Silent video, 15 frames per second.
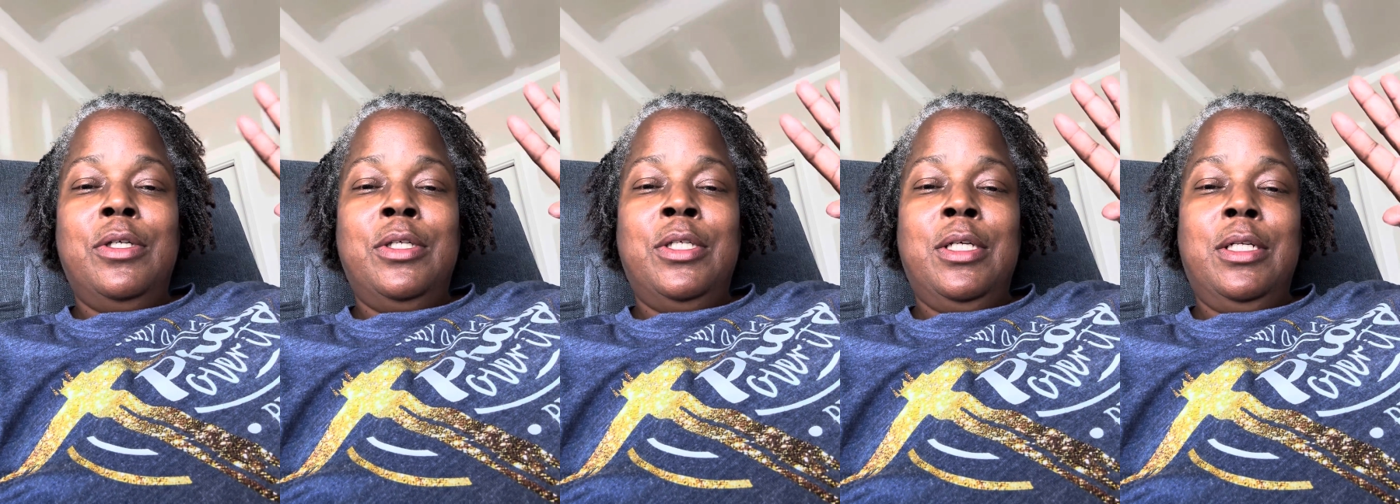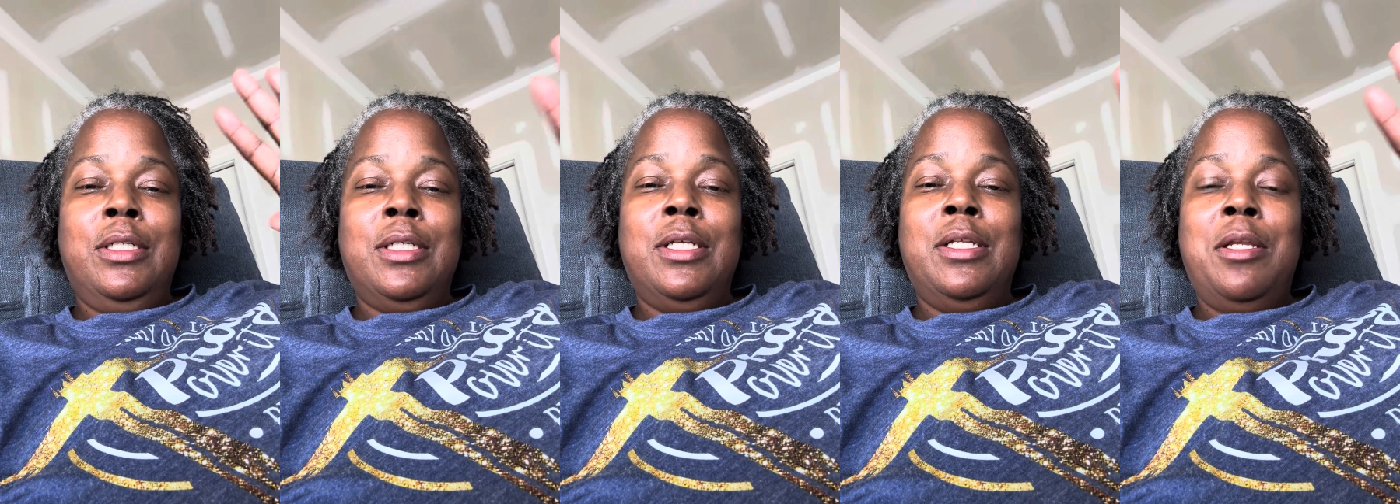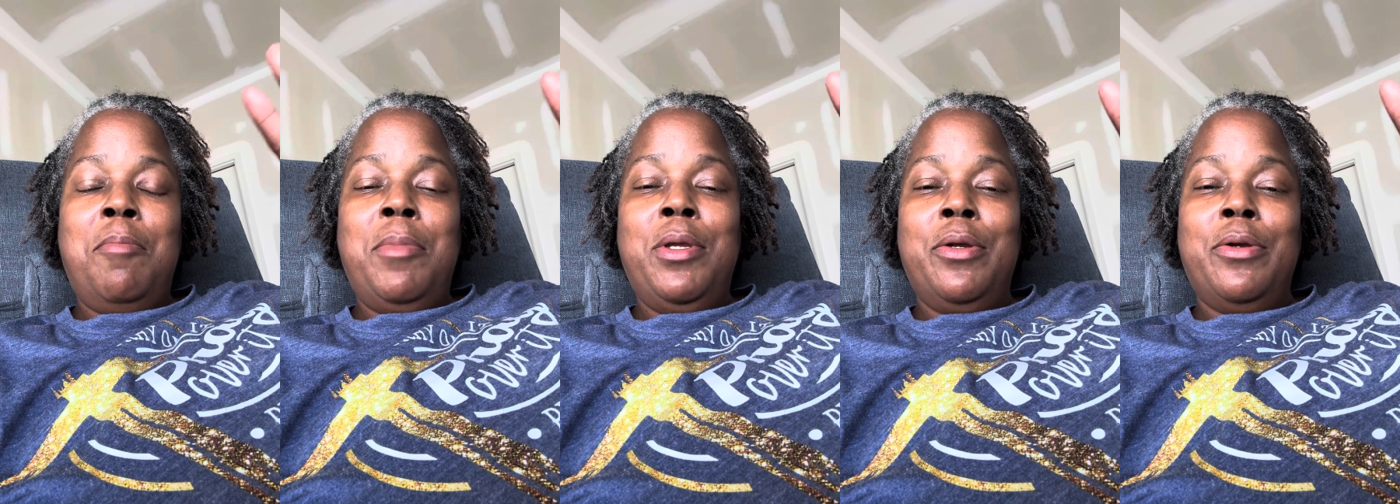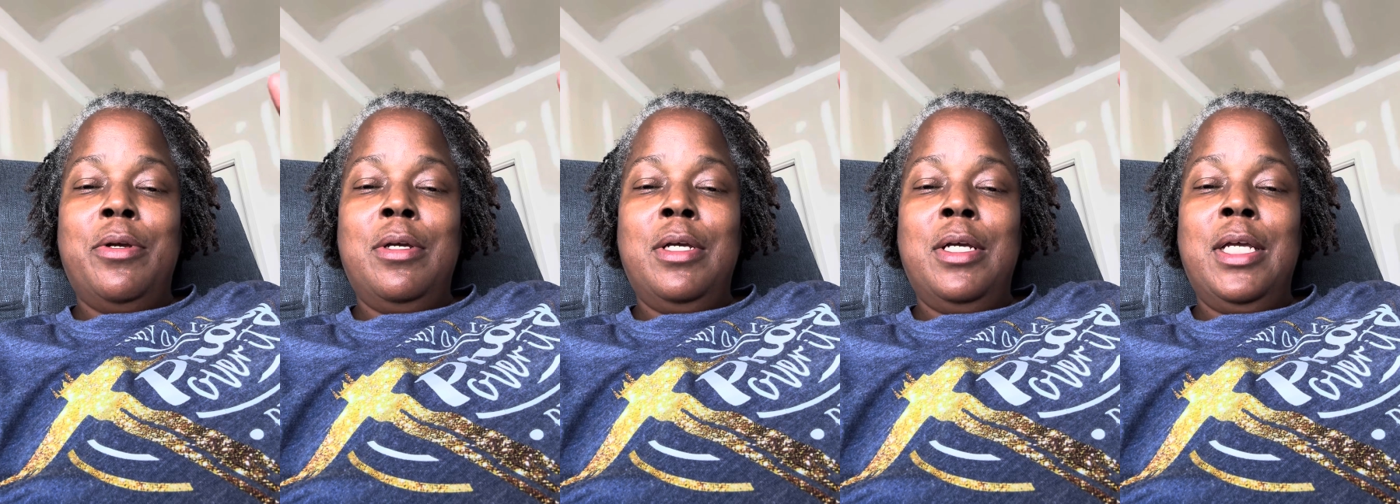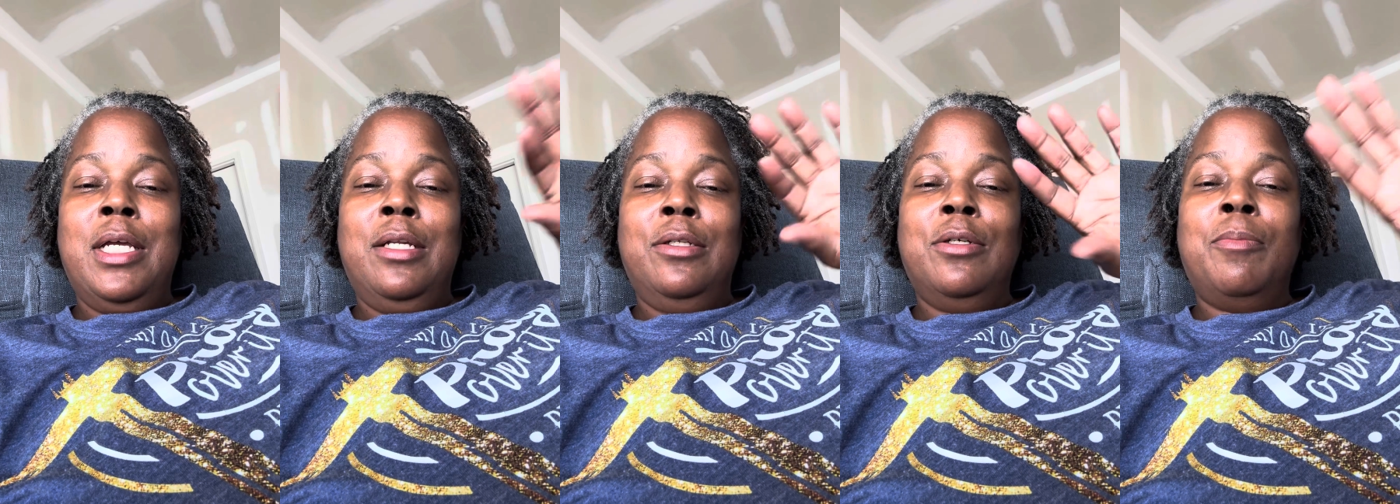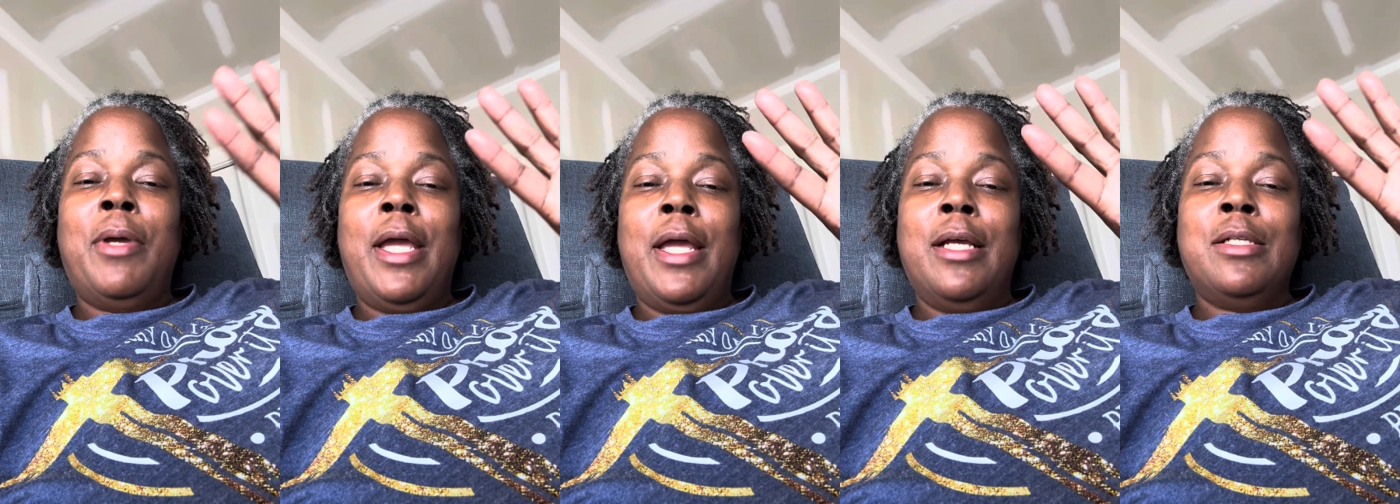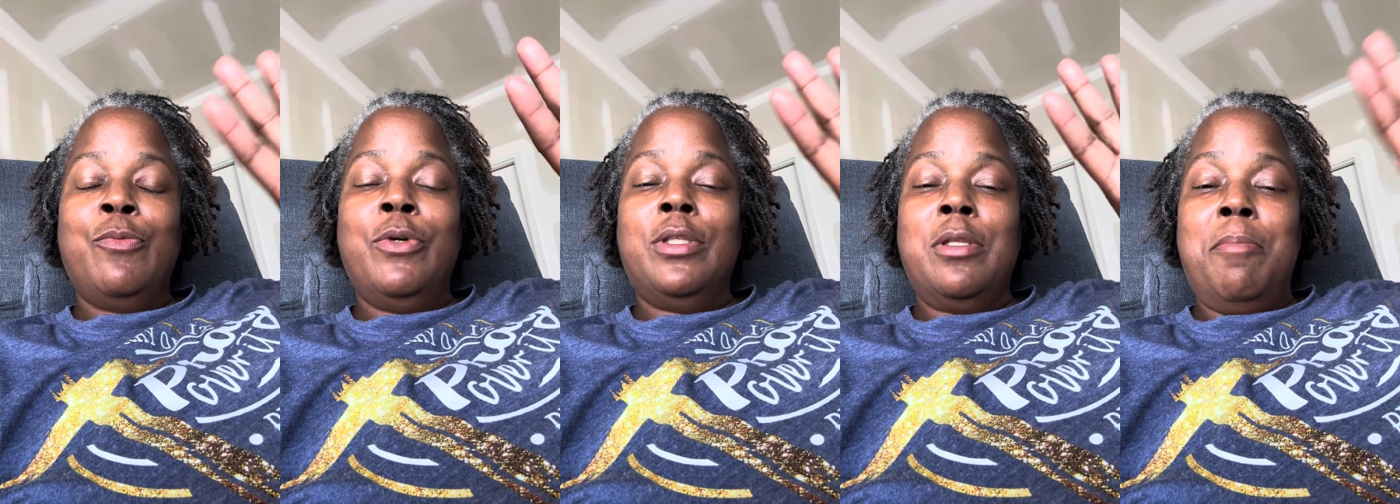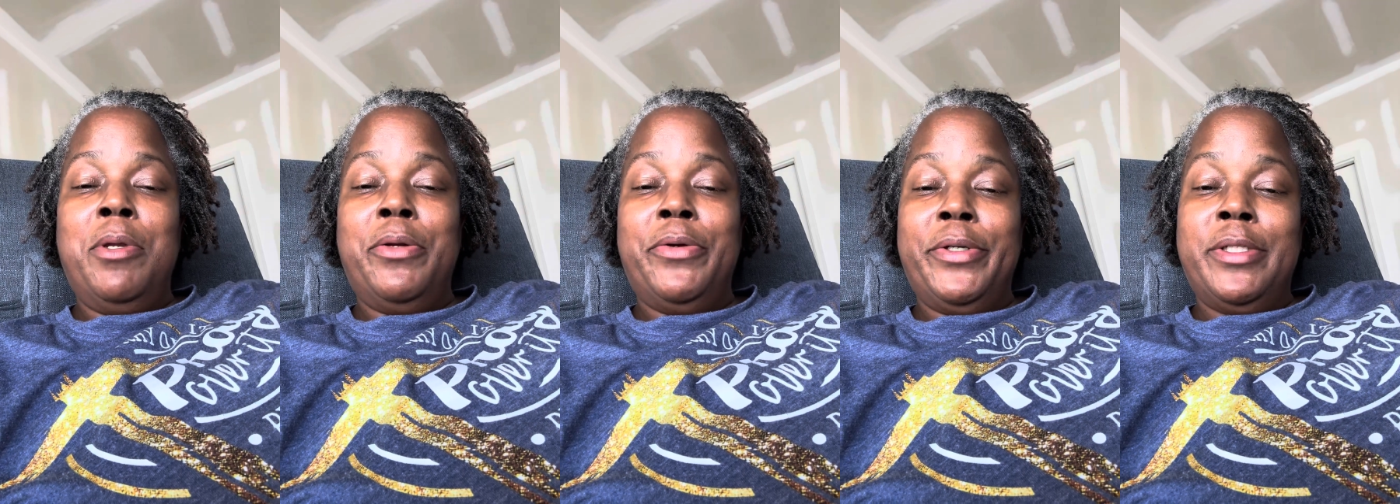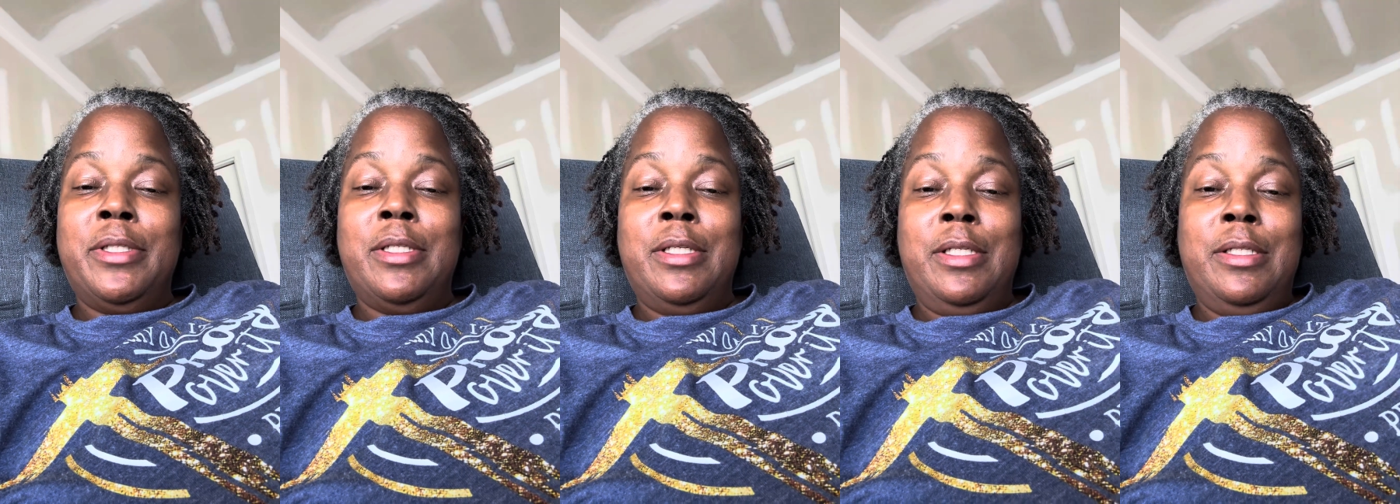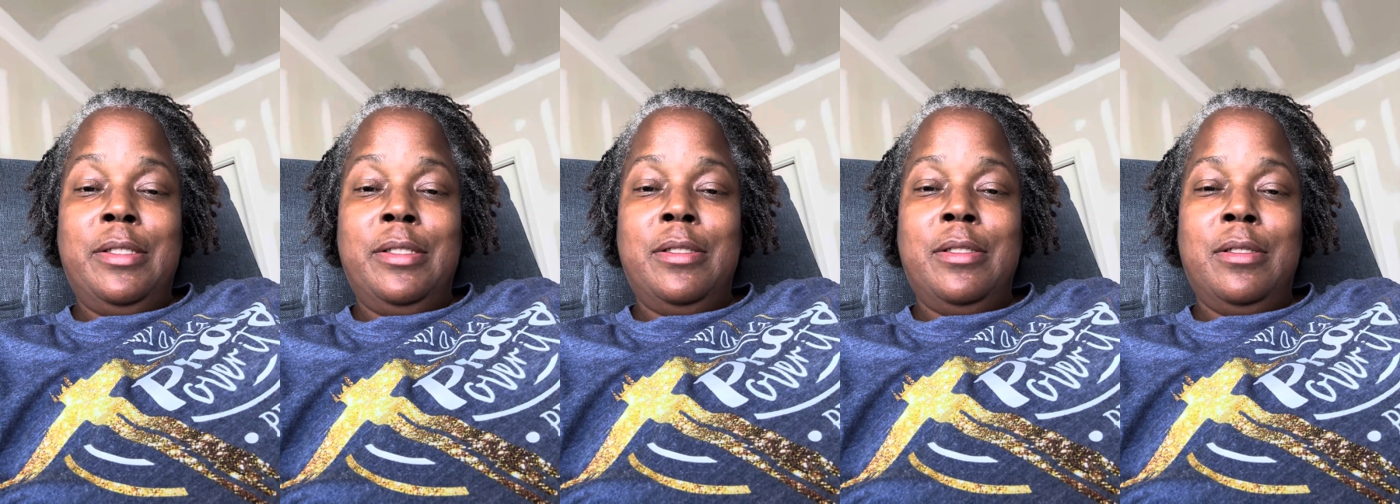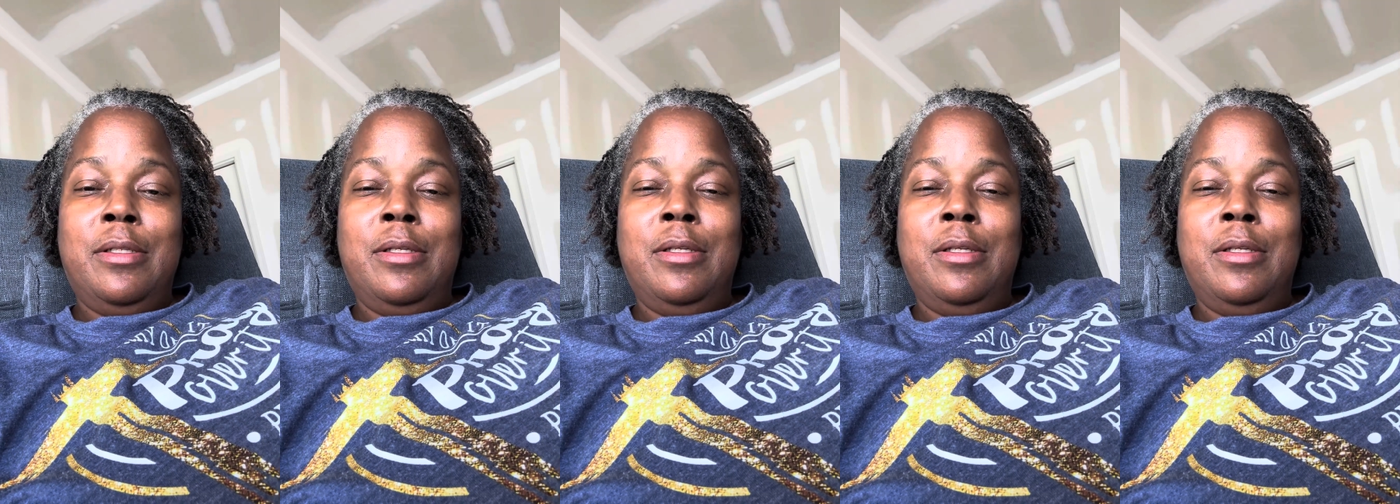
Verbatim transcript: to look in the mirror and look past what the mirror sees.